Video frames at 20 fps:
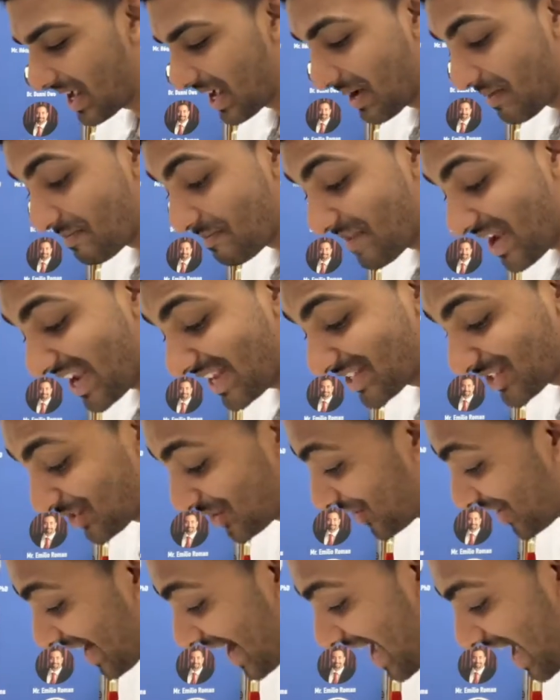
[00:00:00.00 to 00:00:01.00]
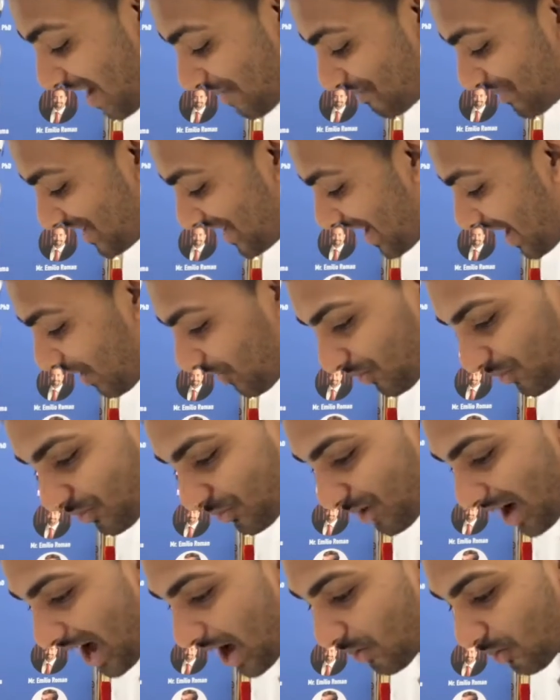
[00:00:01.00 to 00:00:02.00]
Amazing, your happy hour.
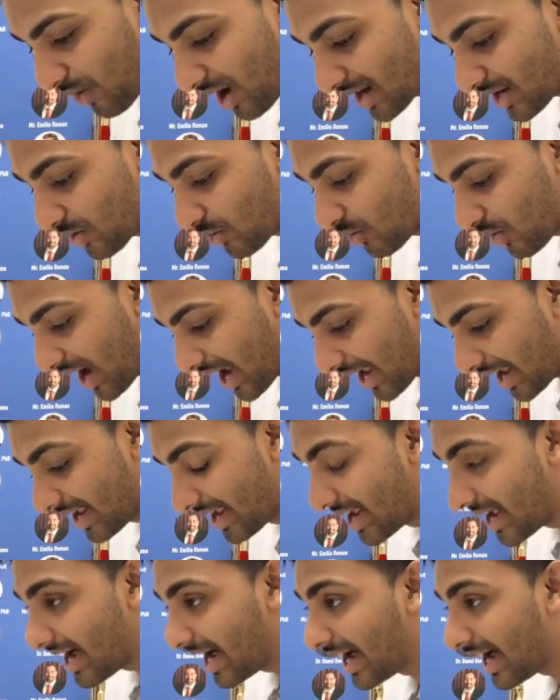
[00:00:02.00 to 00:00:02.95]
Wow, what a way